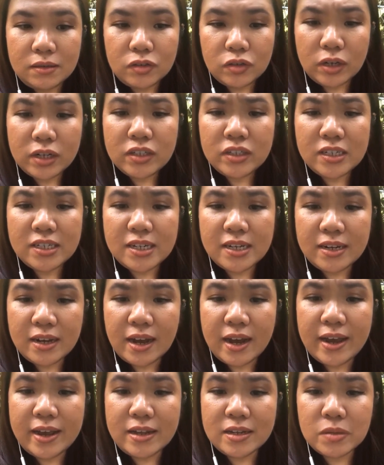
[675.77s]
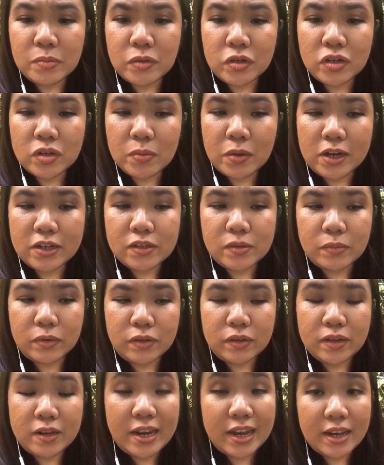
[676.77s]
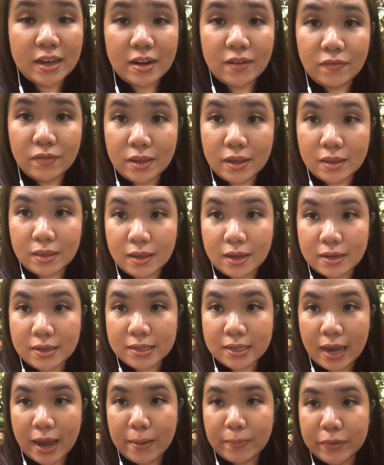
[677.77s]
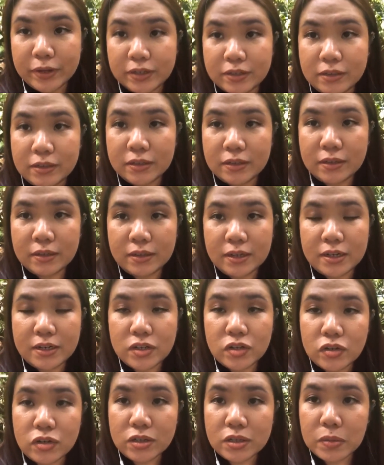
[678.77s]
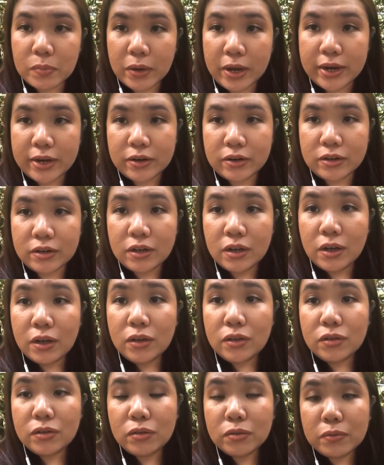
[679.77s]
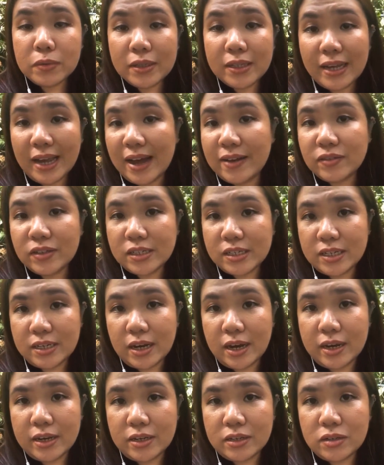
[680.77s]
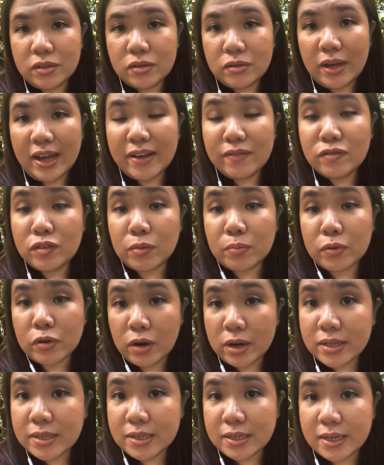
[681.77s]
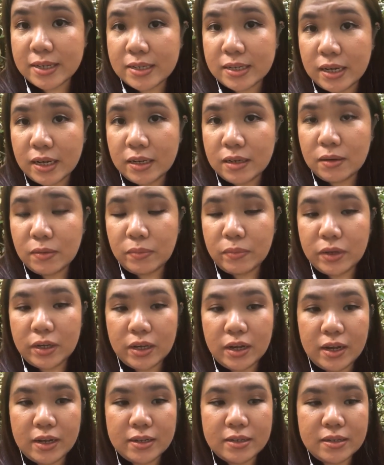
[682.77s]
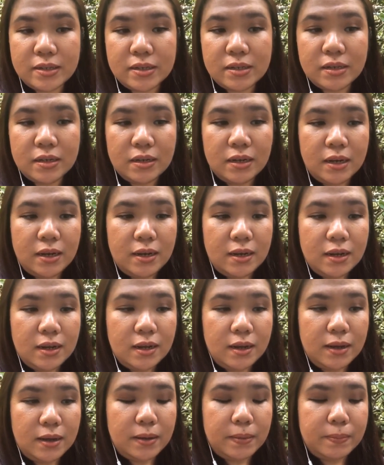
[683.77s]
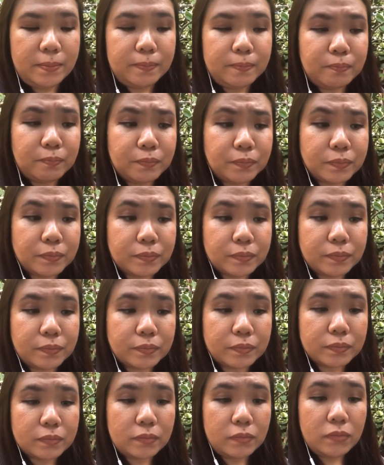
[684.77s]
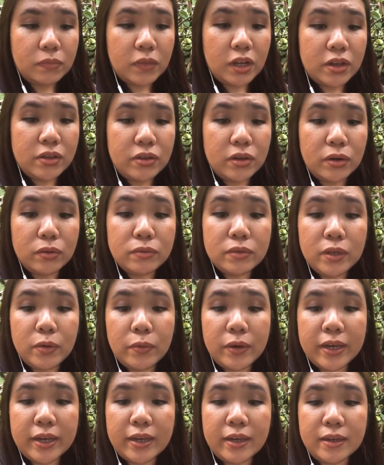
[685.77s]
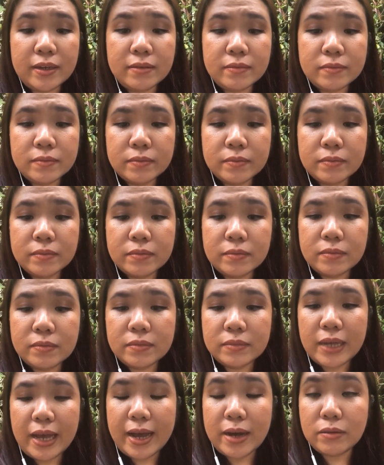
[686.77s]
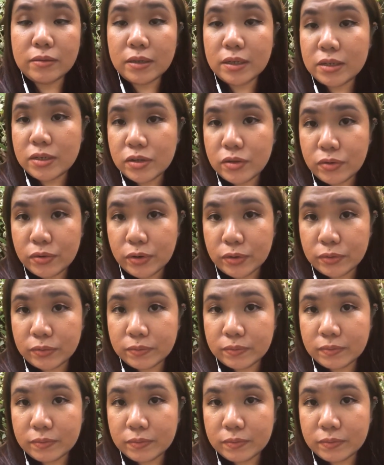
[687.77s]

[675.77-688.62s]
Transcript: try to deny as much as possible the negative thing that has happened, that has transpired. You don't really have to deny it. You have to process it, because the only way out is through,